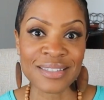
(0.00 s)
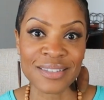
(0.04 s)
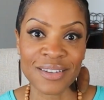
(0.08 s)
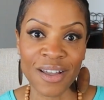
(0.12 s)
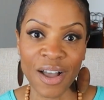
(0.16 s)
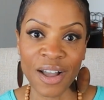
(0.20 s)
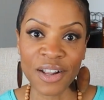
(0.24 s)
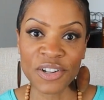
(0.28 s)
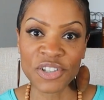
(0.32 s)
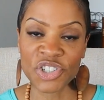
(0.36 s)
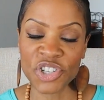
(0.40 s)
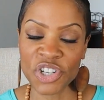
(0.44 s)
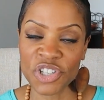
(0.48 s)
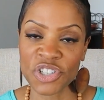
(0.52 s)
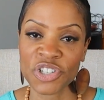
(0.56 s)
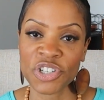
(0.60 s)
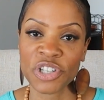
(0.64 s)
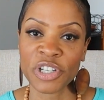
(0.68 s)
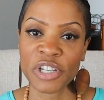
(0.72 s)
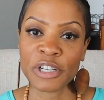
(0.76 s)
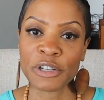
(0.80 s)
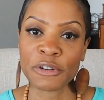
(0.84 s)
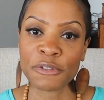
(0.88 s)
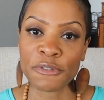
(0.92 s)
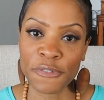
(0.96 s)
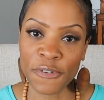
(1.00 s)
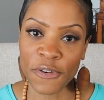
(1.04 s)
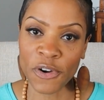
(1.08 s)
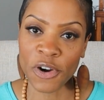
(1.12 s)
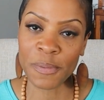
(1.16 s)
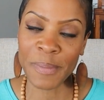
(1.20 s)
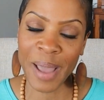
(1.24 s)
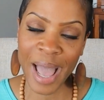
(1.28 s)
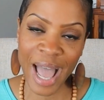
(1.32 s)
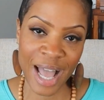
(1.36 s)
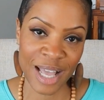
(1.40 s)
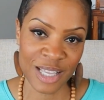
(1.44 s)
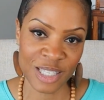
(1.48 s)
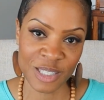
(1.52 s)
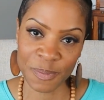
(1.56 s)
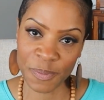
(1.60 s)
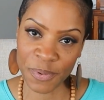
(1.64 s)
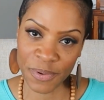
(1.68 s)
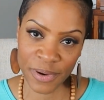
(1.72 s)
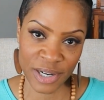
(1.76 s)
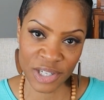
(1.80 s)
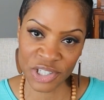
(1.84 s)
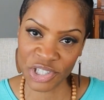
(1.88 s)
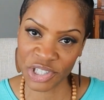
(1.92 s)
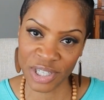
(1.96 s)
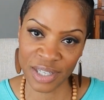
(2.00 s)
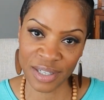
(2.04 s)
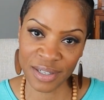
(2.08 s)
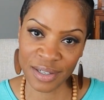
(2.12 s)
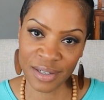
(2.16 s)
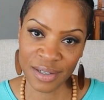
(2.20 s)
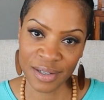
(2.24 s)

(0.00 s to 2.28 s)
not just to confirm aspiration.